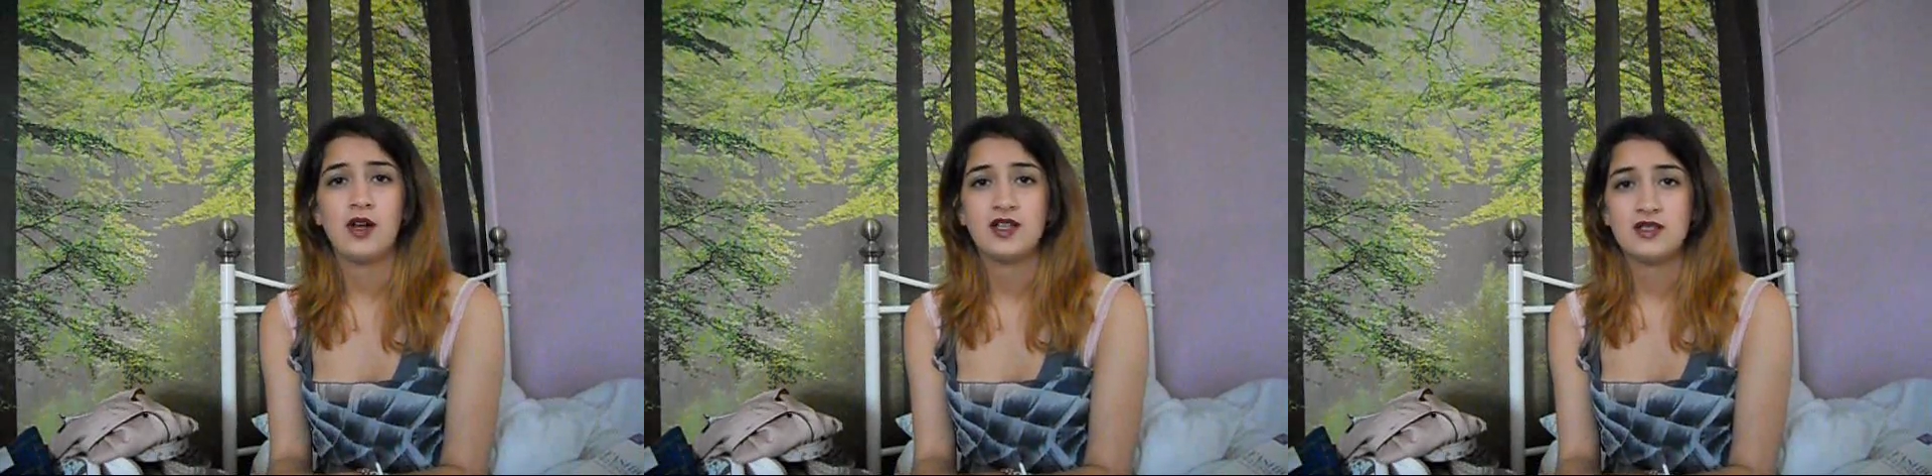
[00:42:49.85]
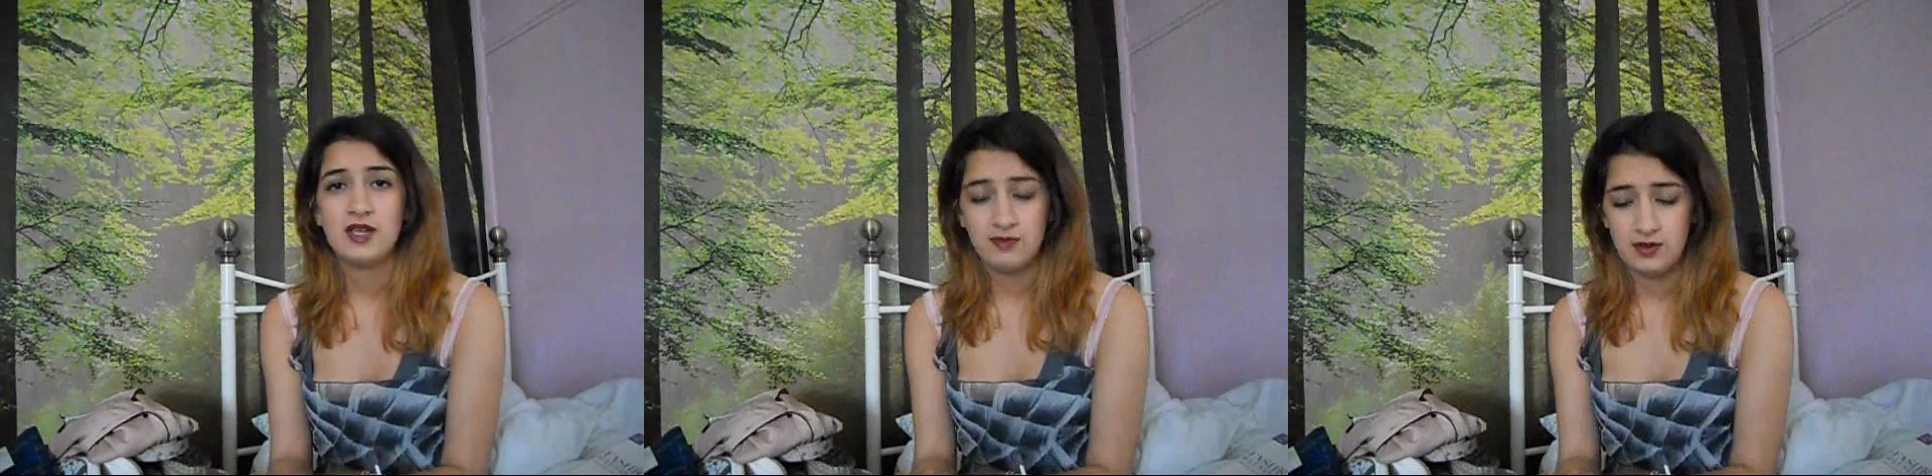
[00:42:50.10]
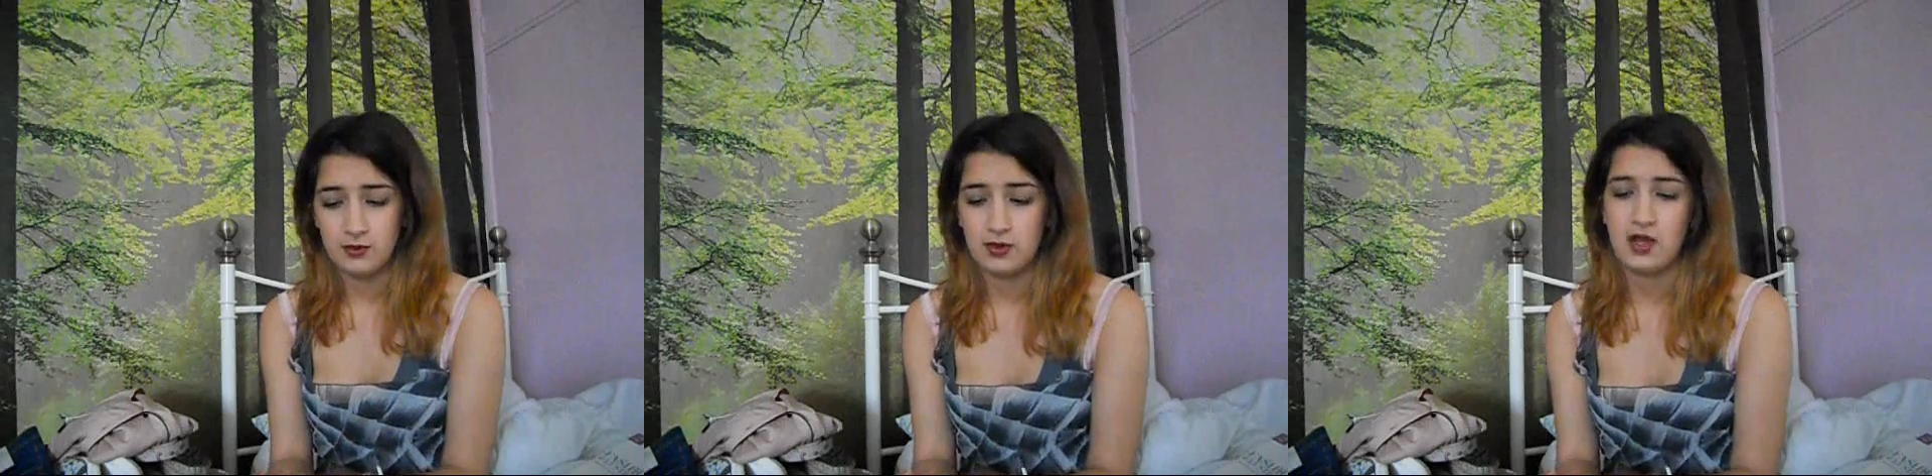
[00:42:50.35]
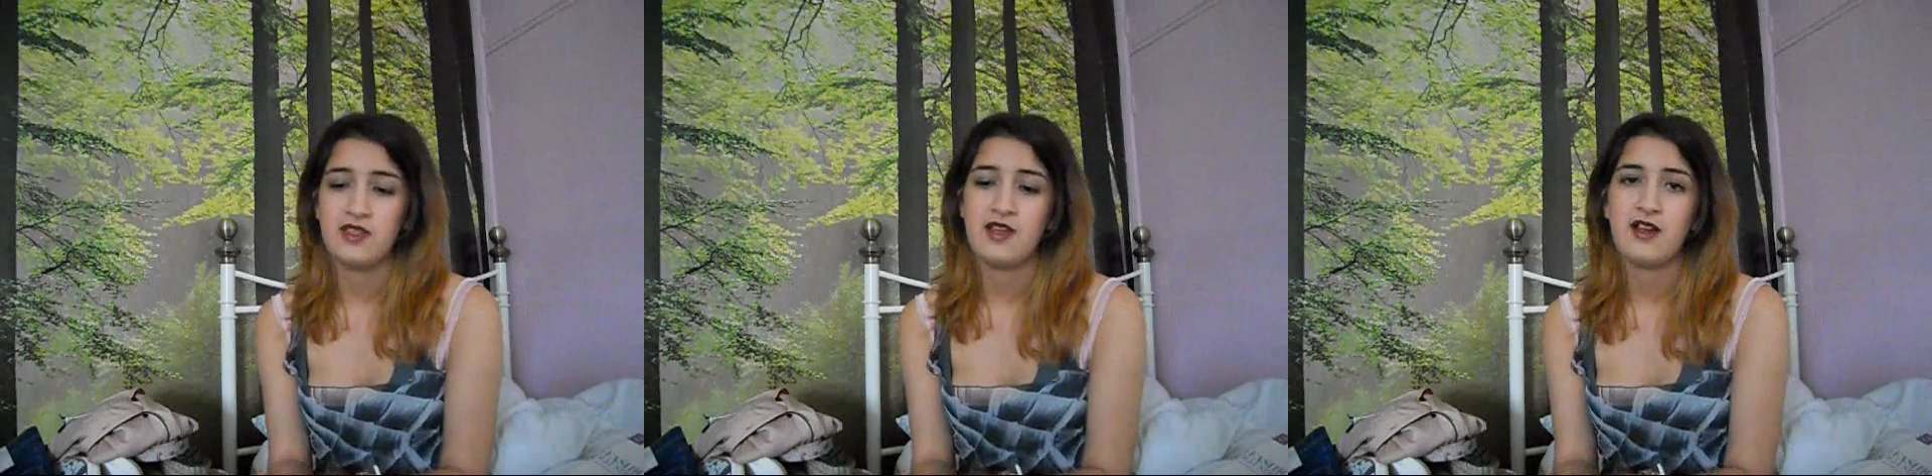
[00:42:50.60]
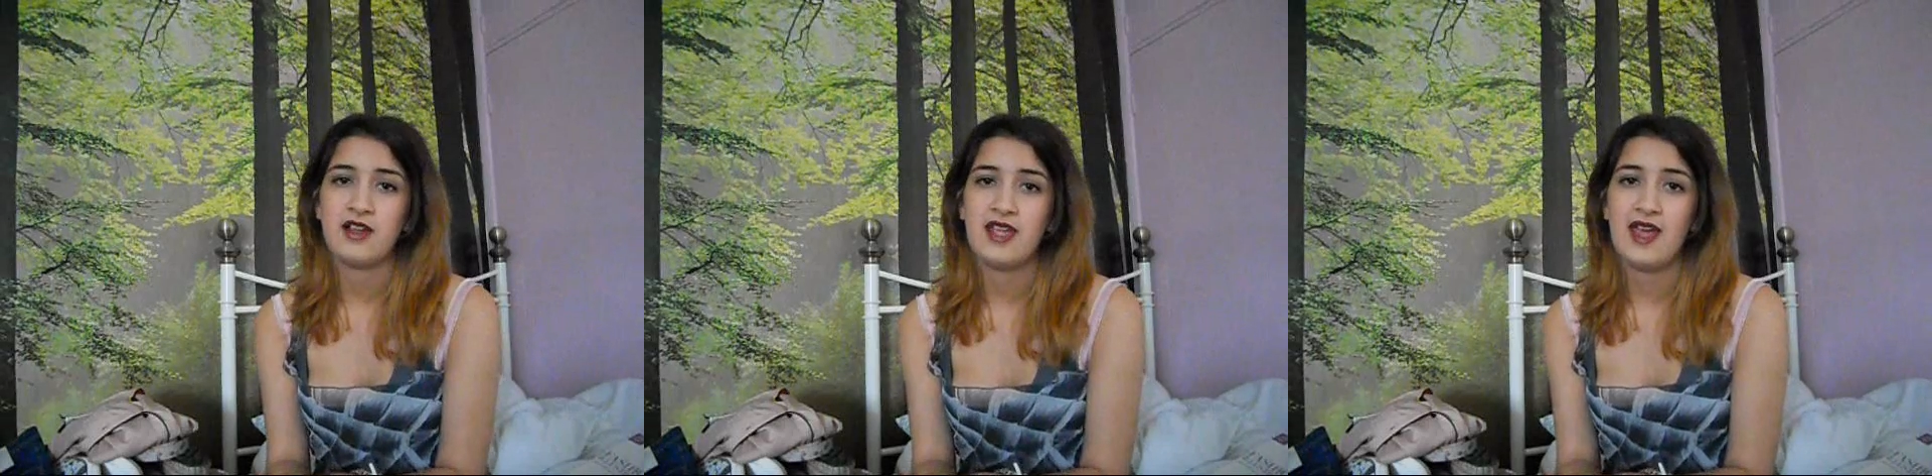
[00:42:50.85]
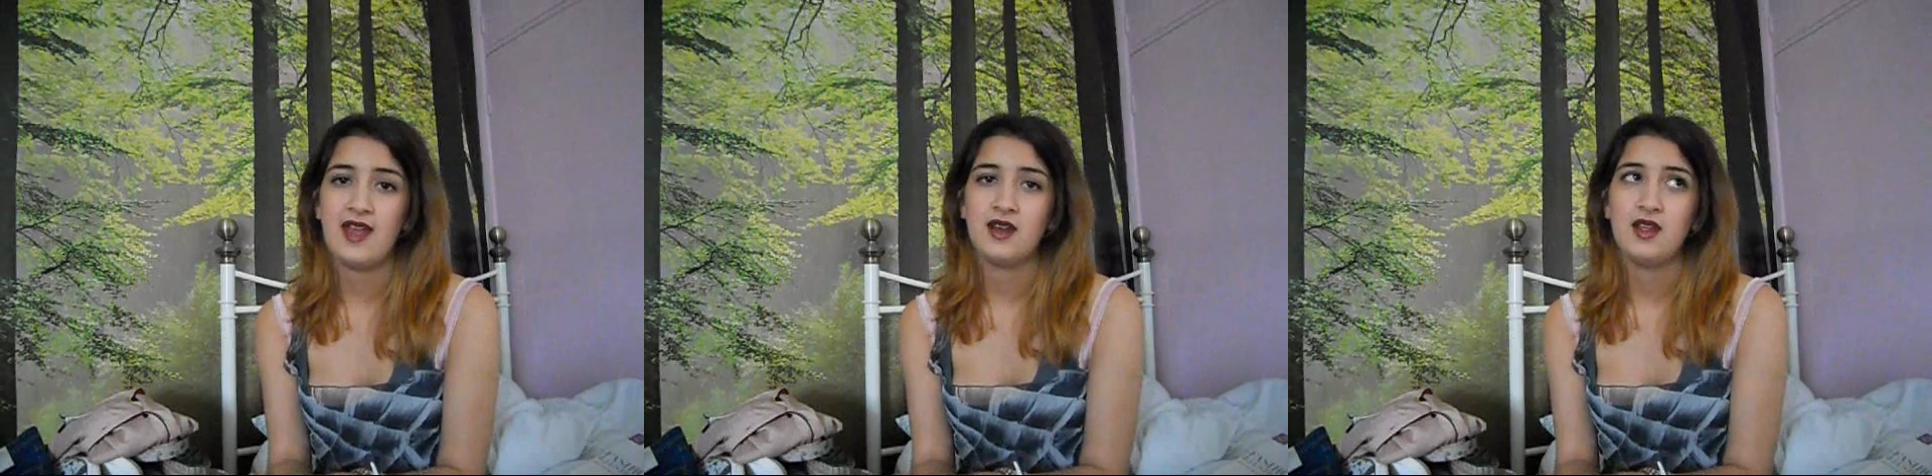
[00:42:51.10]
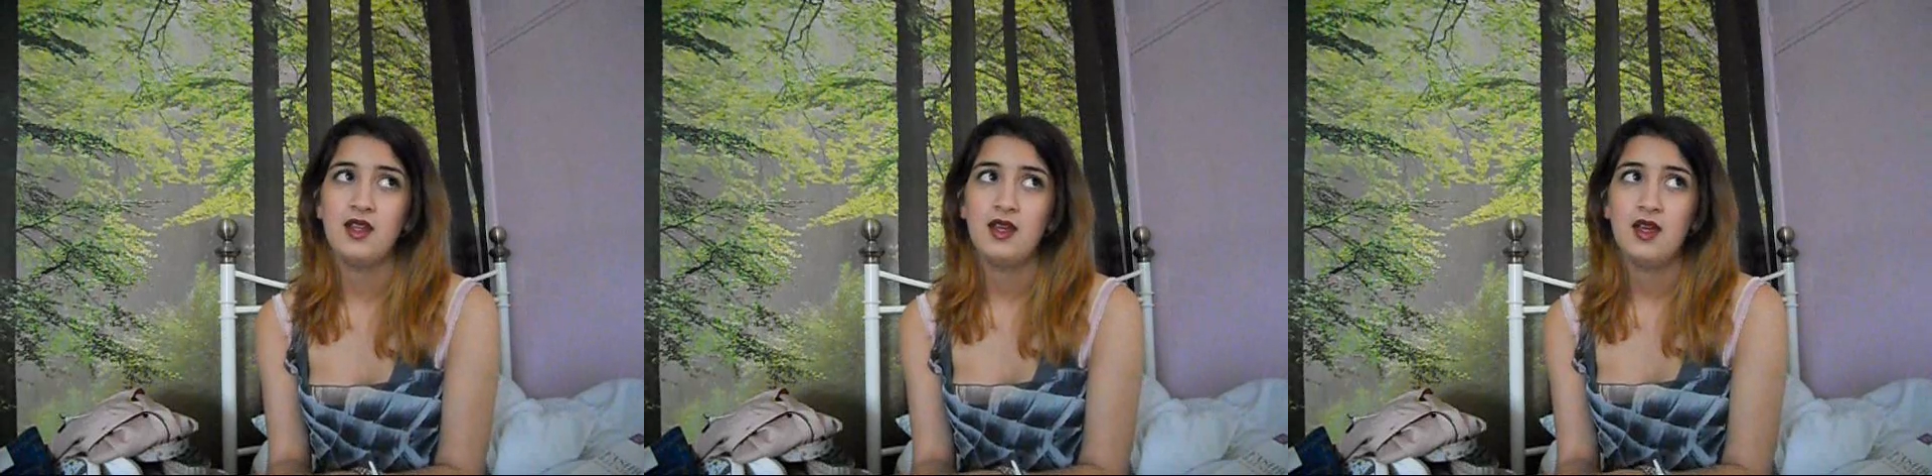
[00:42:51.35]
I definitely would go there again,